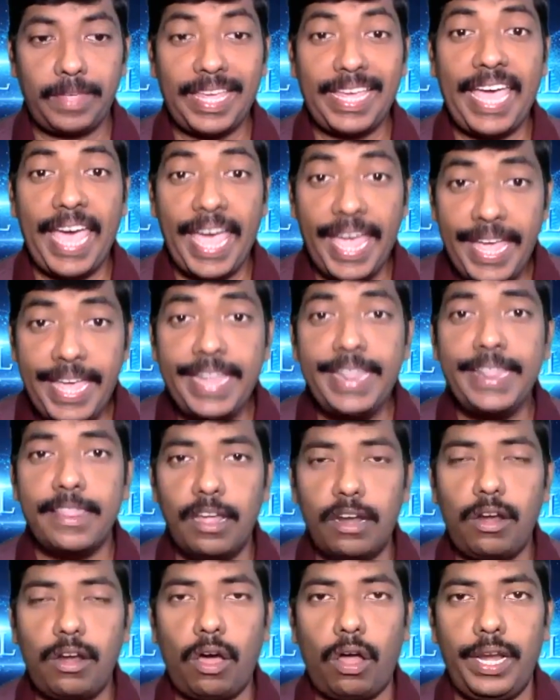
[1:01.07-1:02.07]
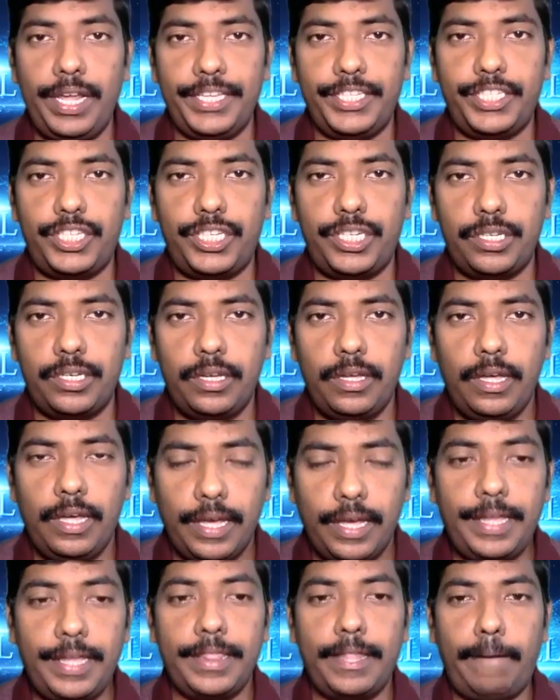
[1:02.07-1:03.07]
gain the knowledge
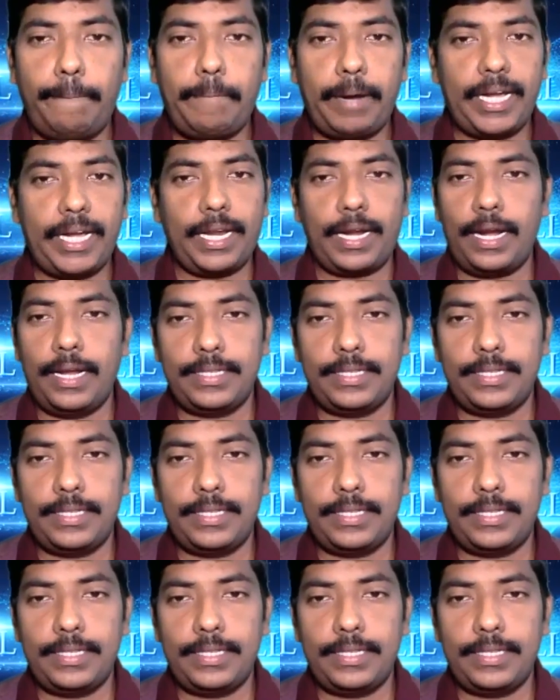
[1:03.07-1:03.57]
in that particular